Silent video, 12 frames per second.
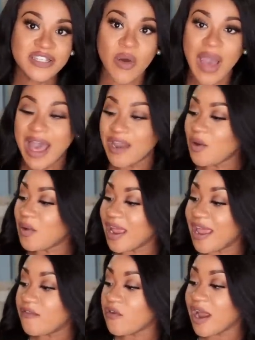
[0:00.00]
So I don't
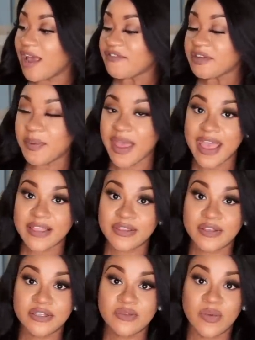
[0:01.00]
ever have to pack
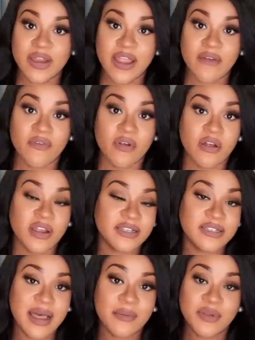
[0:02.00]
this whenever
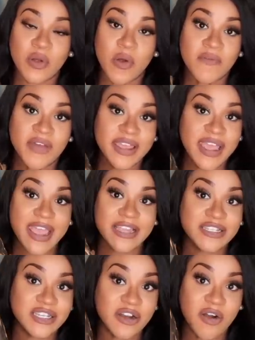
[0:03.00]
it's time to go on
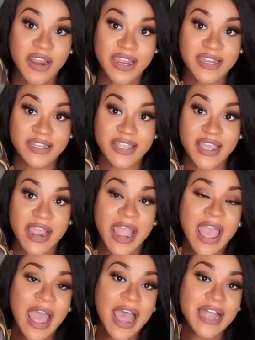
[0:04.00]
vacation or anything.
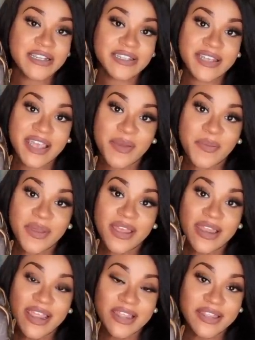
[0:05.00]
I just keep
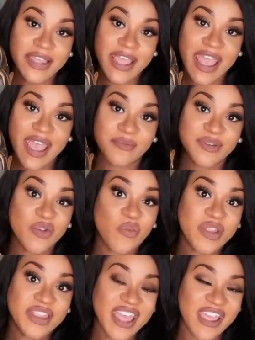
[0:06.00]
it in the cabinet
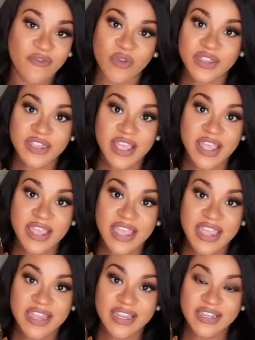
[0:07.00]
with everything
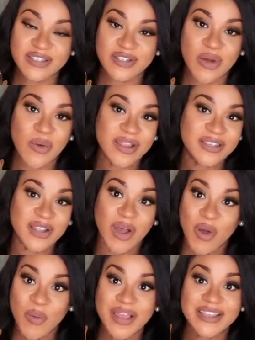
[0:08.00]
in it so it's
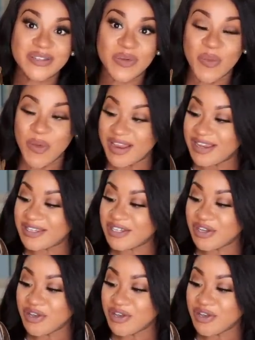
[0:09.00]
always ready to